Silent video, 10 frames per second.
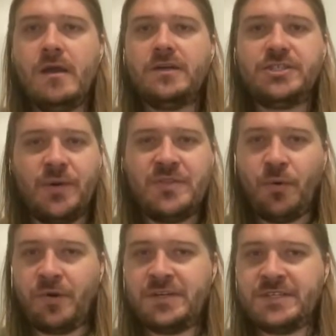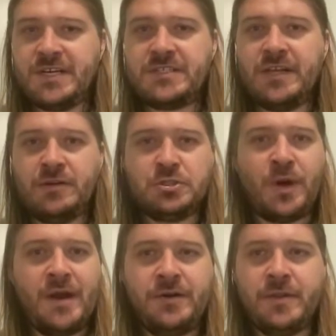showing the organization that you're
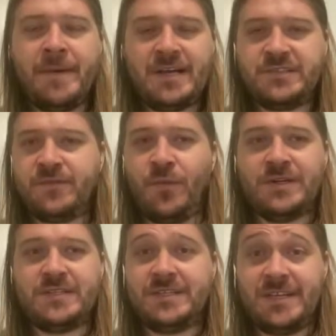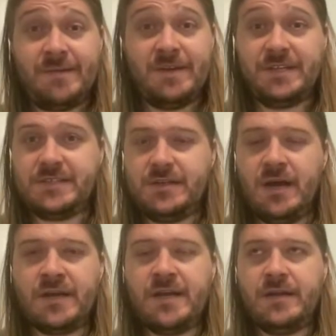trying to do the best for what the team is.
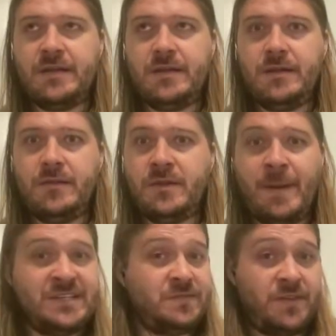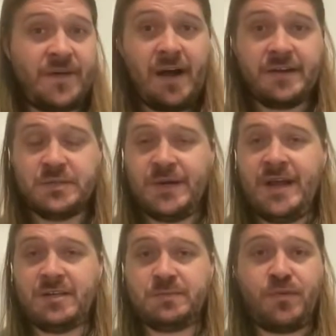Again, the best for the Falcons right
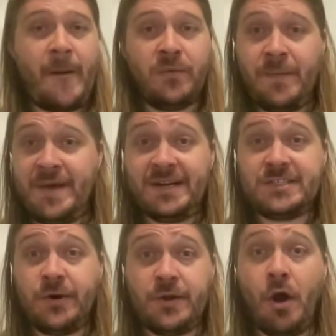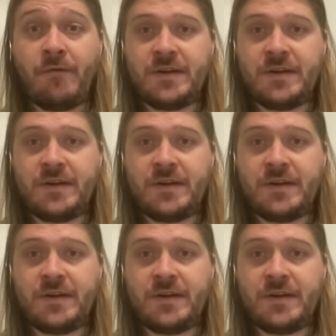now is probably Penix starting over